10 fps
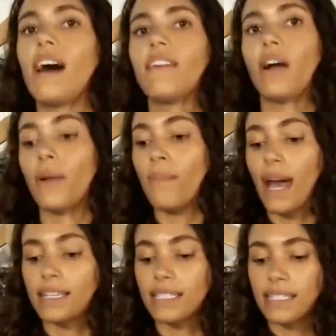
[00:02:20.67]
our
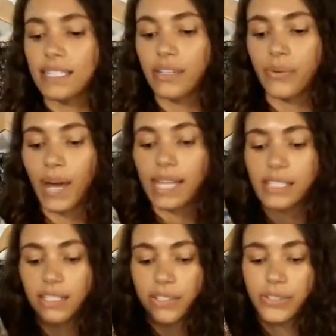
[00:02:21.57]
maxi silhouette
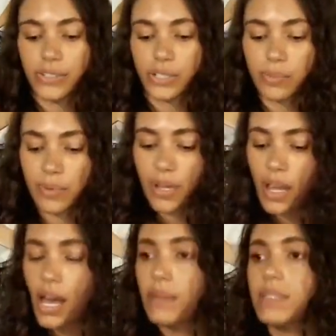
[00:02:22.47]
in the group.
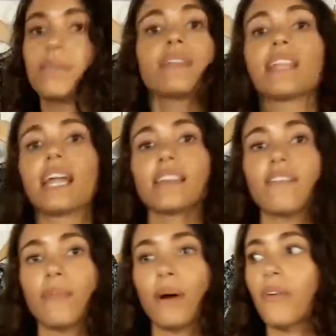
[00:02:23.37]
Something that I
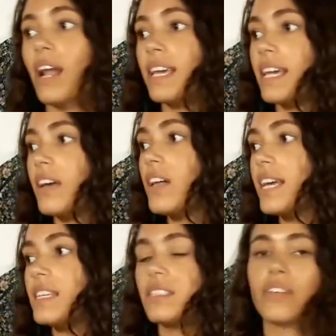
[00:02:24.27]
love about Ranna Gill
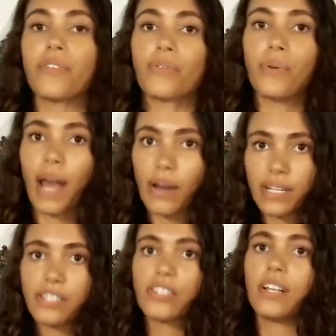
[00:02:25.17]
is
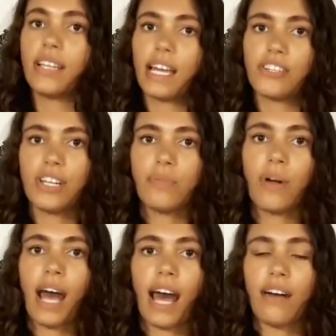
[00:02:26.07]
throughout each collection
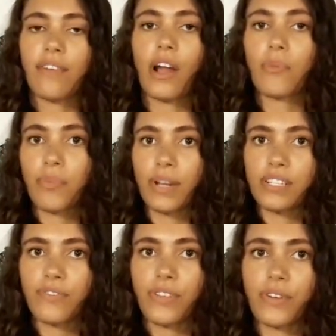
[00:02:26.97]
we'll have our
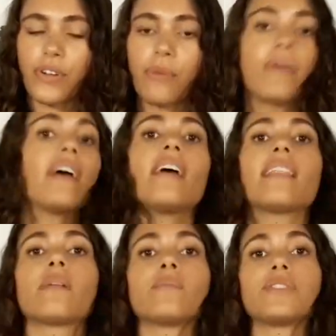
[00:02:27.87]
print for the group,
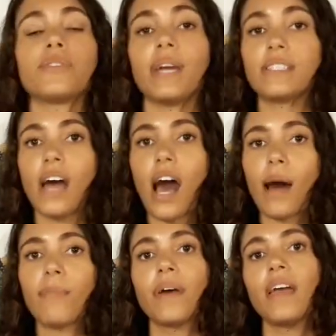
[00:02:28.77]
then we'll do a
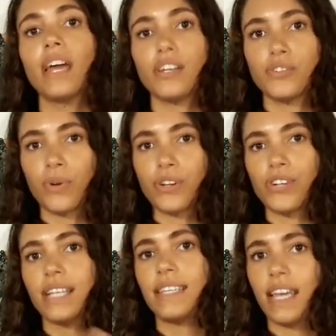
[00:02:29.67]
top, a shorter
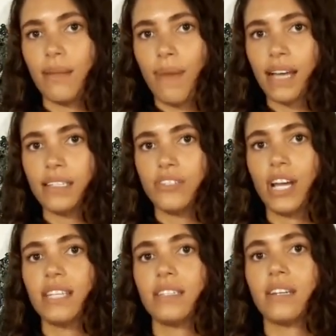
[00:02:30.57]
dress, and a maxi
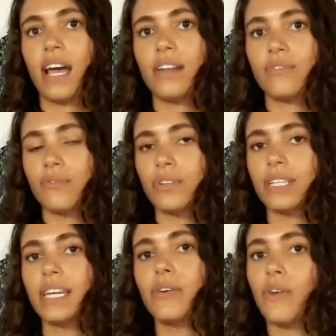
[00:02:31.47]
dress to kind of
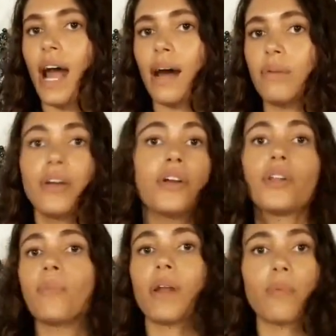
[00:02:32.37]
really grab
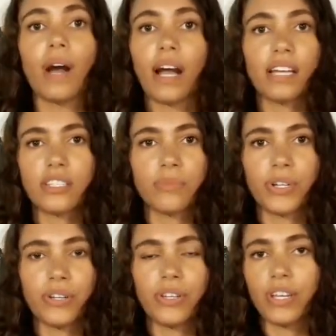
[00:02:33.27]
no matter what
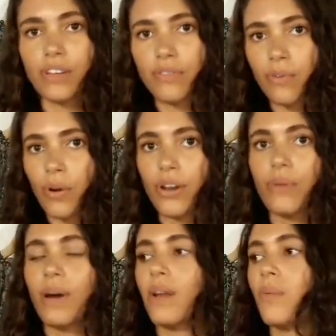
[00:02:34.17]
customer you're looking for,
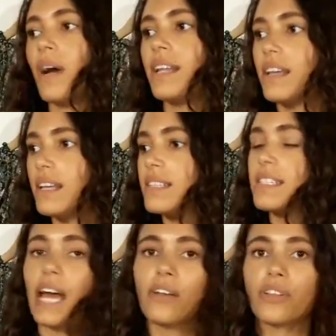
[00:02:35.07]
no matter what
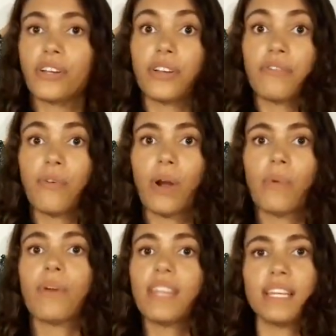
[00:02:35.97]
style you're looking for.
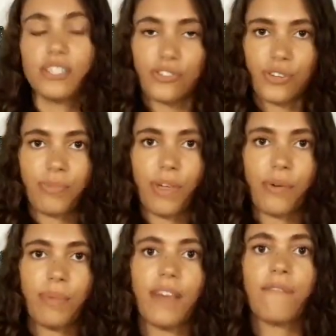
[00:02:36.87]
Within each group there
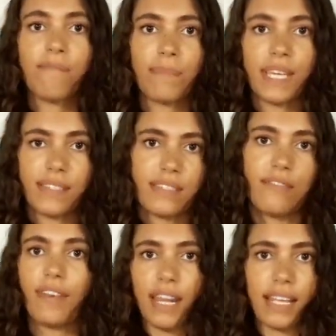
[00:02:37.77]
will be a piece to
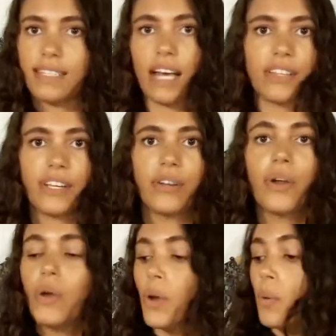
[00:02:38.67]
fit exactly
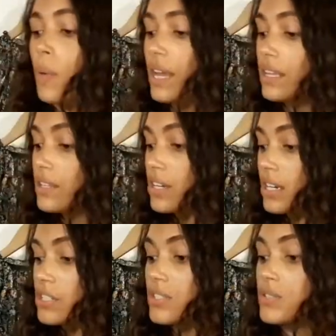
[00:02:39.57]
what
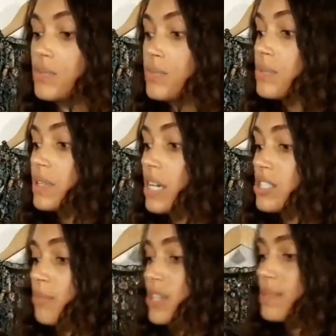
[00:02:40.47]
your
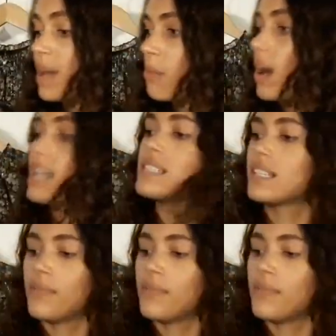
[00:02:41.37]
customers might want.